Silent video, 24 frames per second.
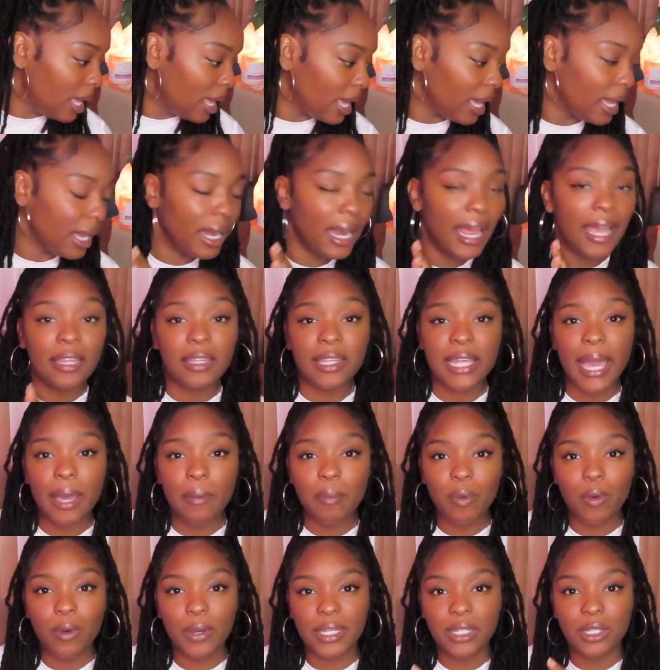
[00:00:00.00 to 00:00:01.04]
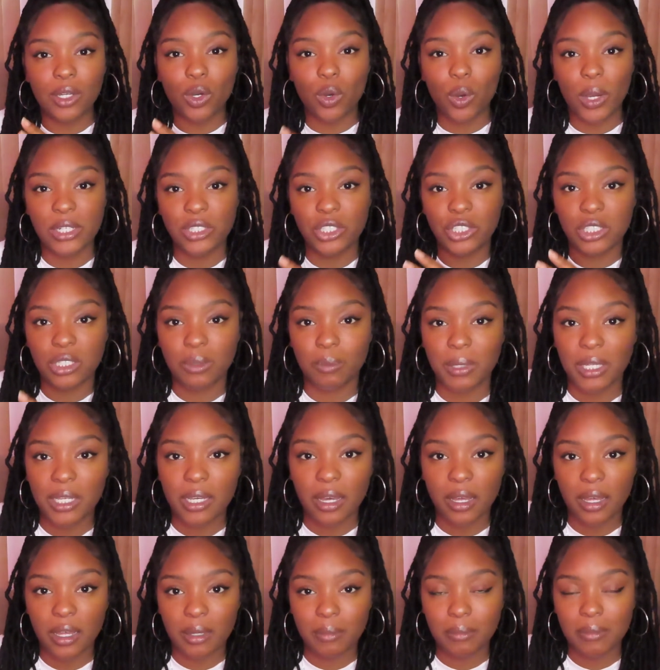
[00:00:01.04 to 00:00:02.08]
And at that point the question
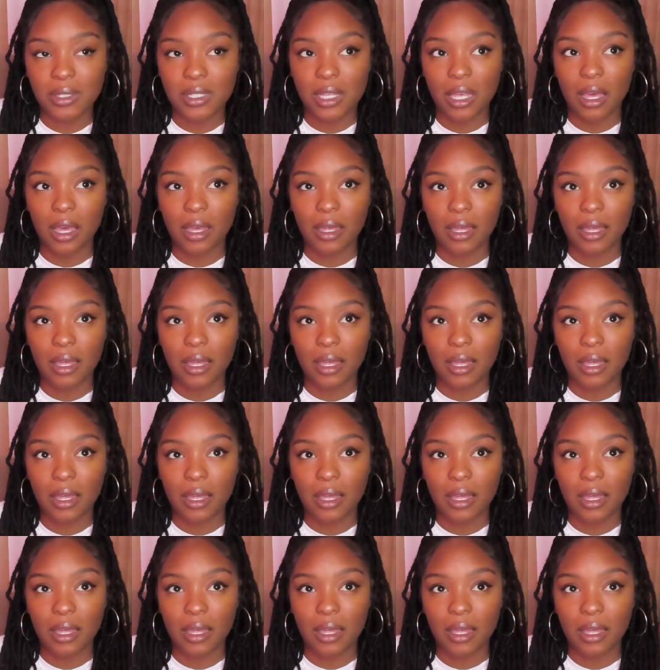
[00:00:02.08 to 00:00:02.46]
becomes,